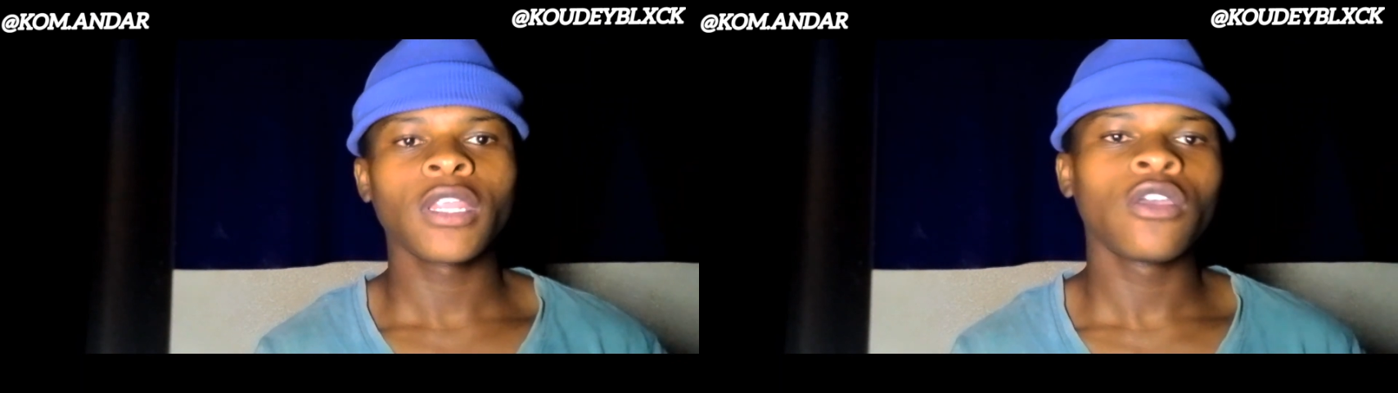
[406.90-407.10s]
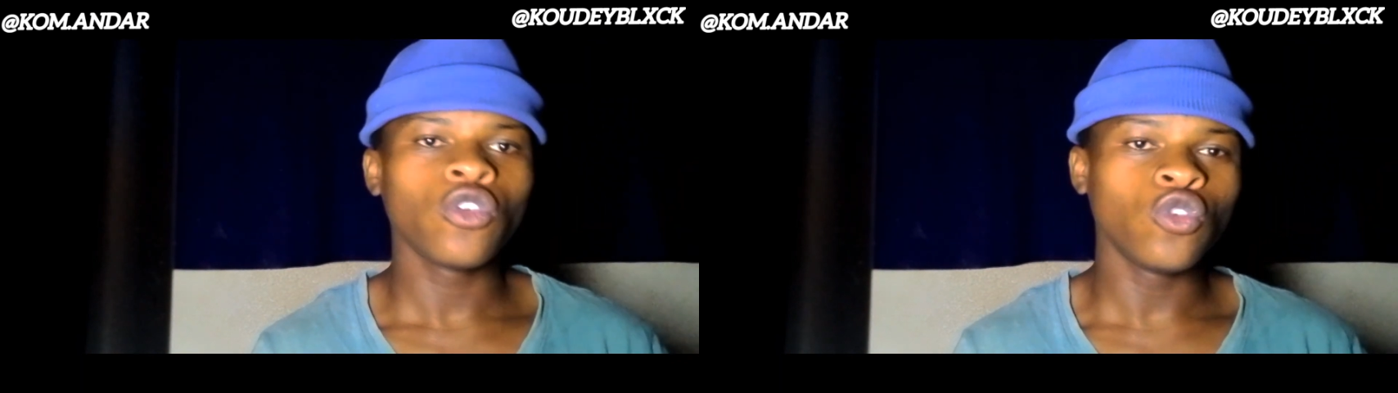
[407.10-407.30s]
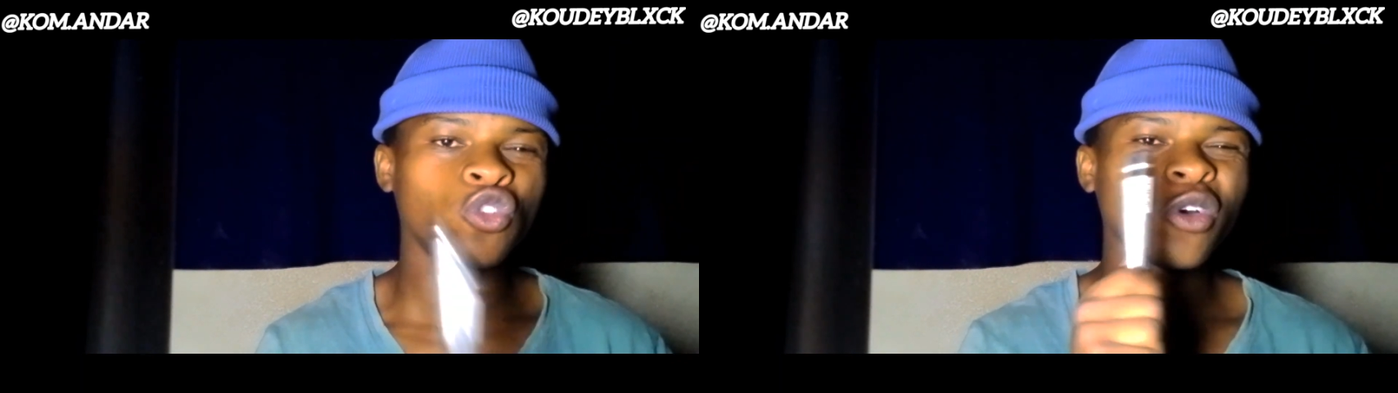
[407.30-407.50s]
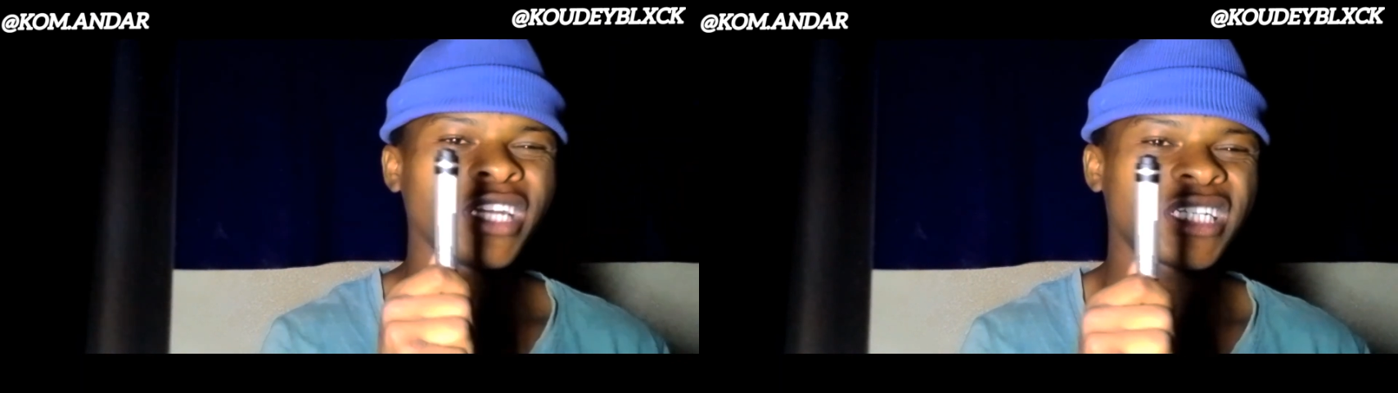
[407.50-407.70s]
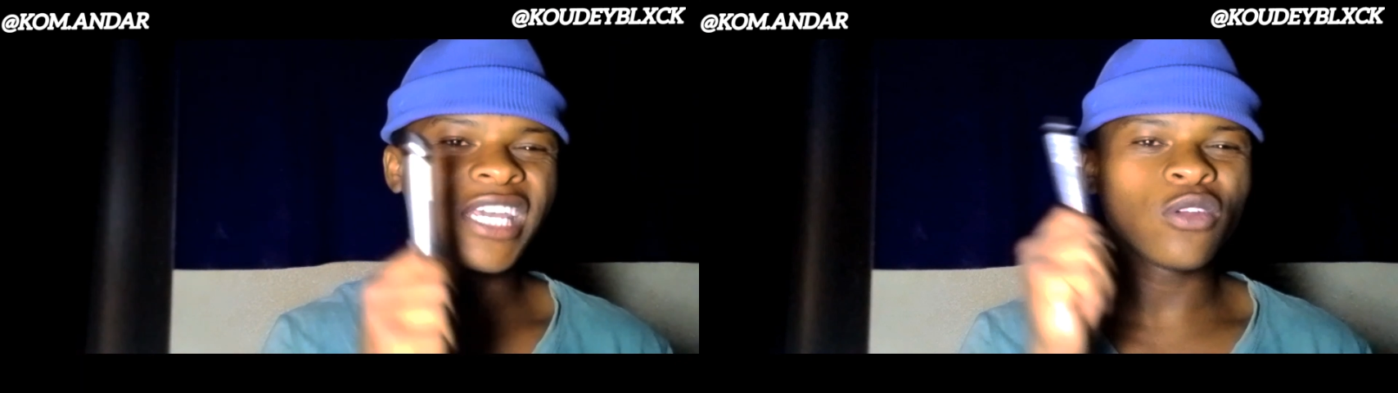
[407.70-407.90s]
You saw the
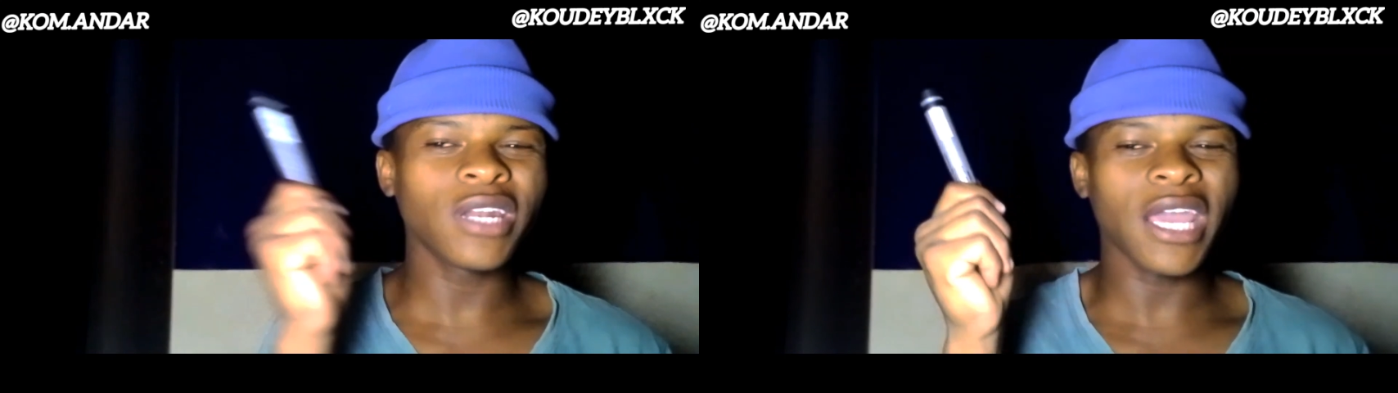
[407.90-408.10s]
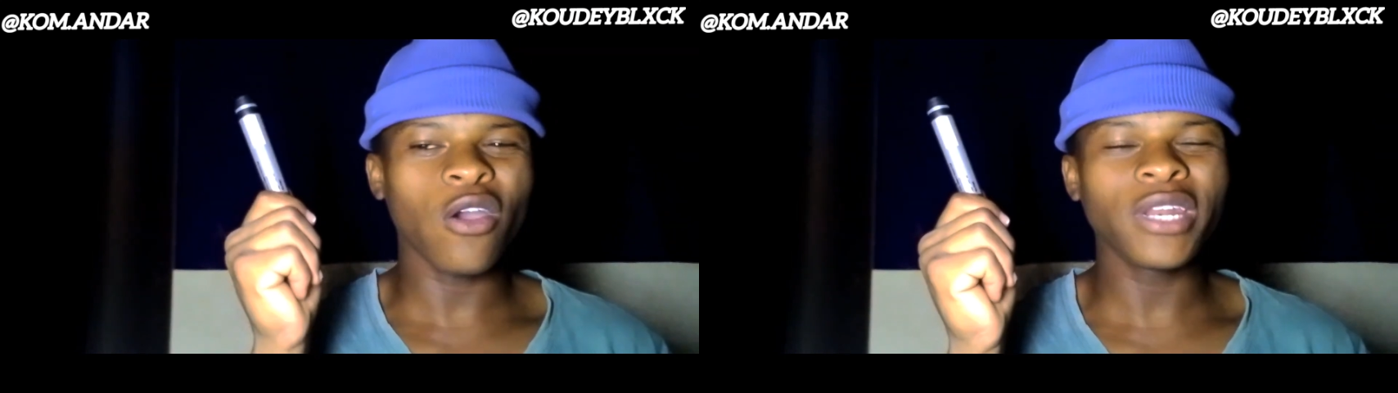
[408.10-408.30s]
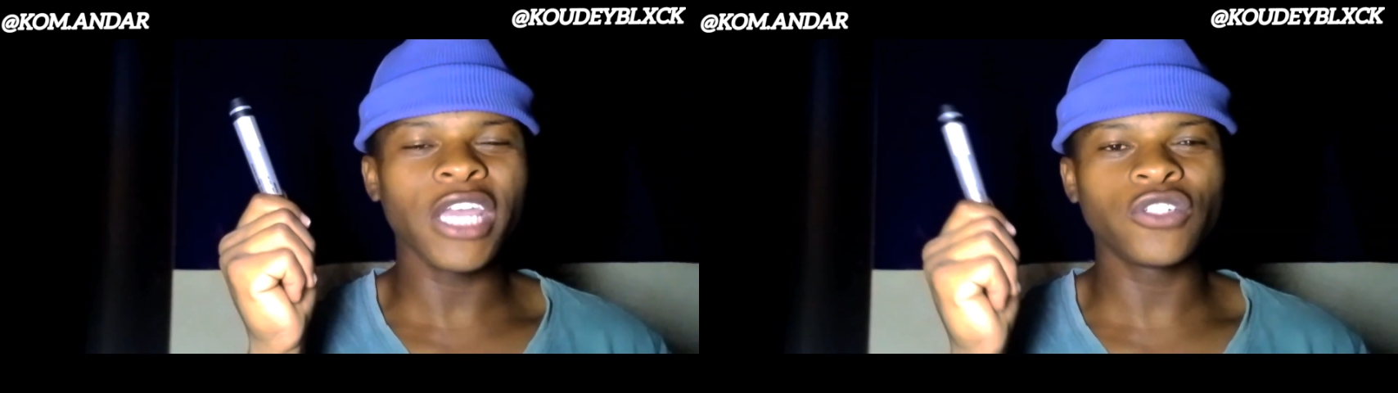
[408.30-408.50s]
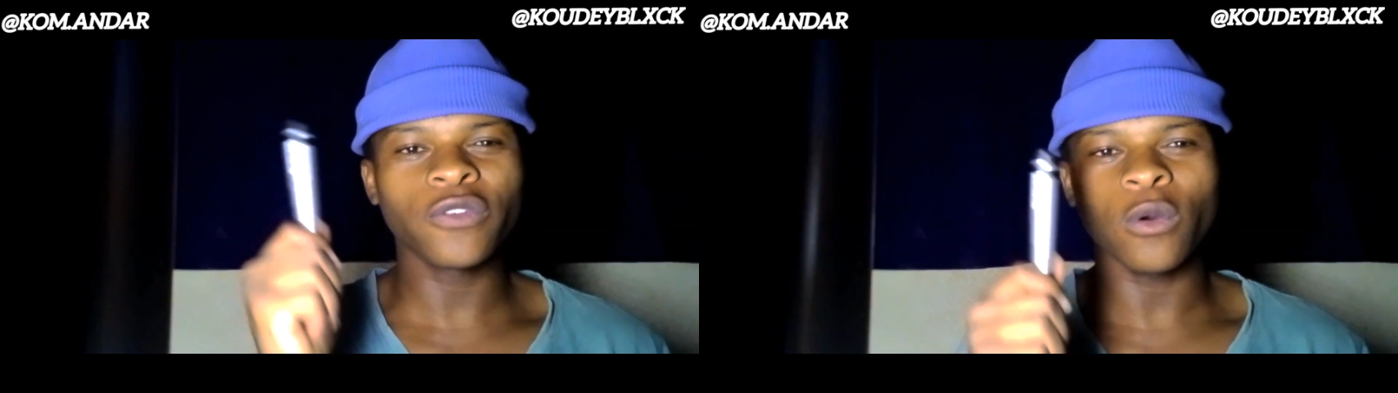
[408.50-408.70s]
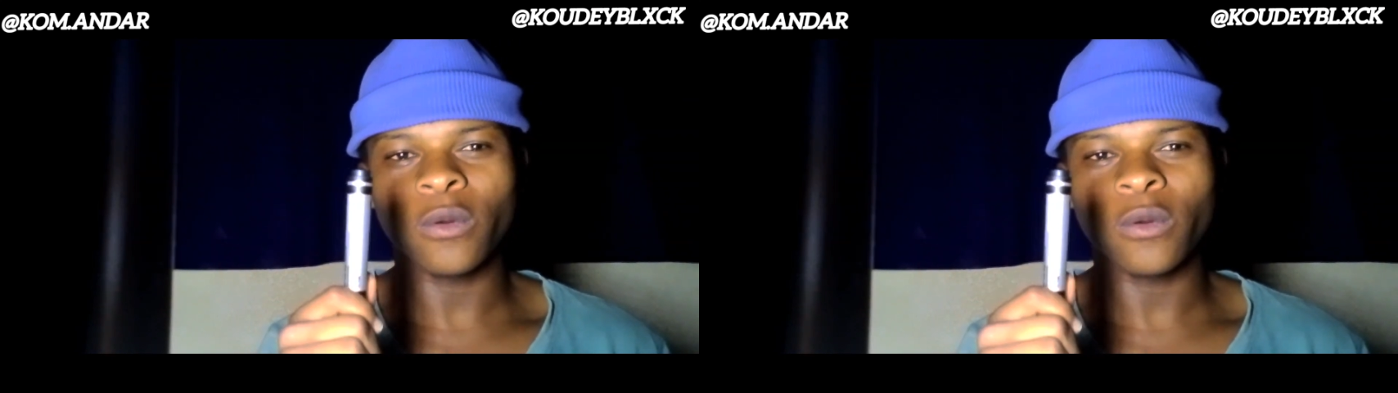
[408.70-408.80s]
trade on H4.